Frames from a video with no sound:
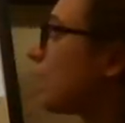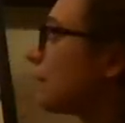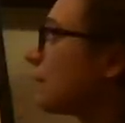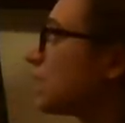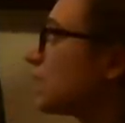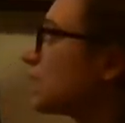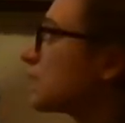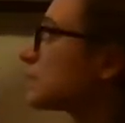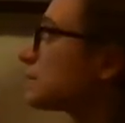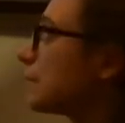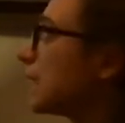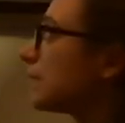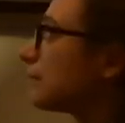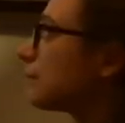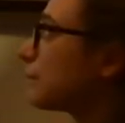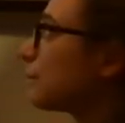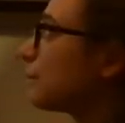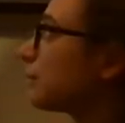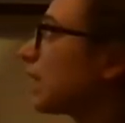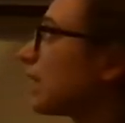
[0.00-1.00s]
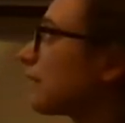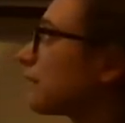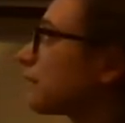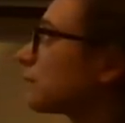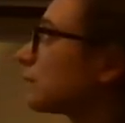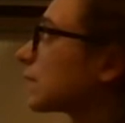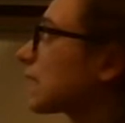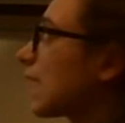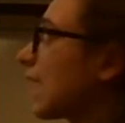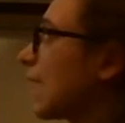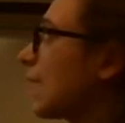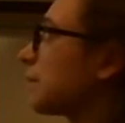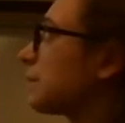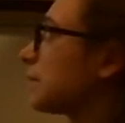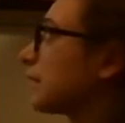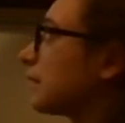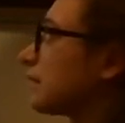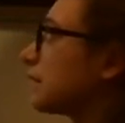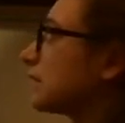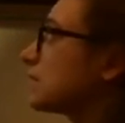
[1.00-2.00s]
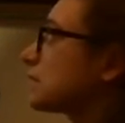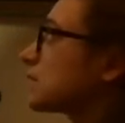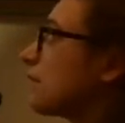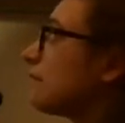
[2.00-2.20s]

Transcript: is made up of blood from the capillaries of